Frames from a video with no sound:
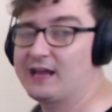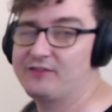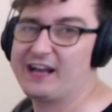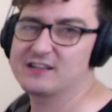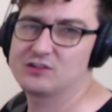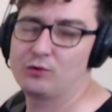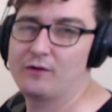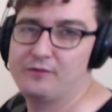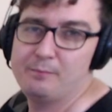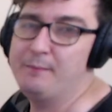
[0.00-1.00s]
give that sort
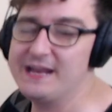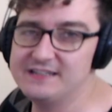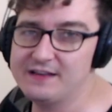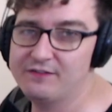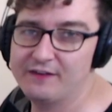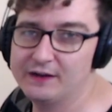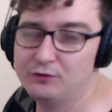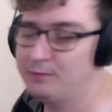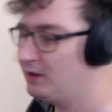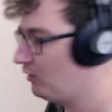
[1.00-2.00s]
of meaty
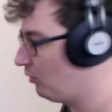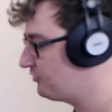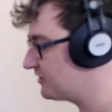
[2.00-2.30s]
feel, or